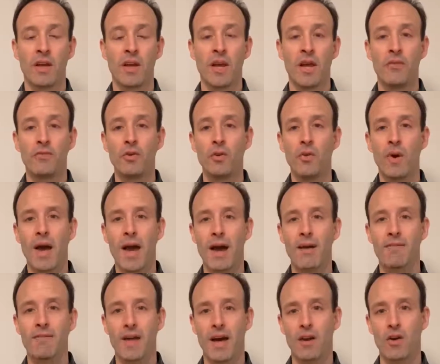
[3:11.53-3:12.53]
If you
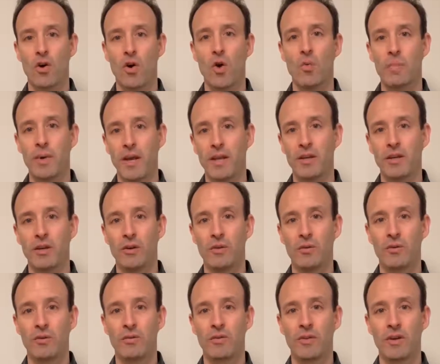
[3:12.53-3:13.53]
have that hope in you,
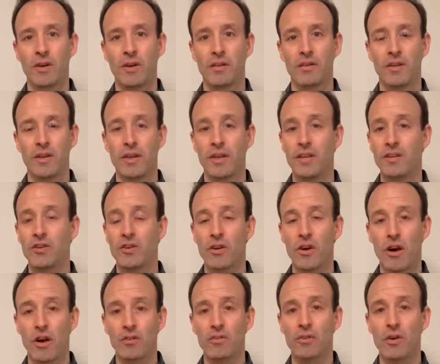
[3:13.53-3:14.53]
then it should
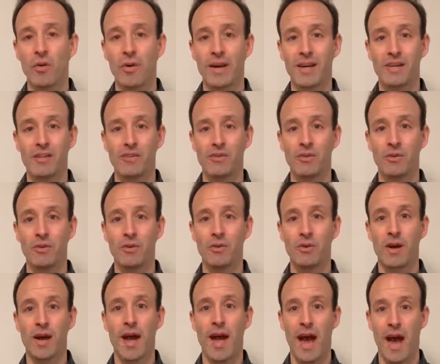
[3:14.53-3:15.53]
also
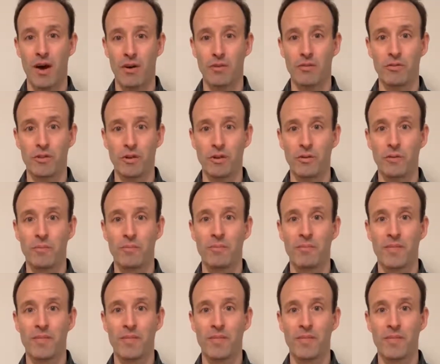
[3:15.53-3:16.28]
exude out of you,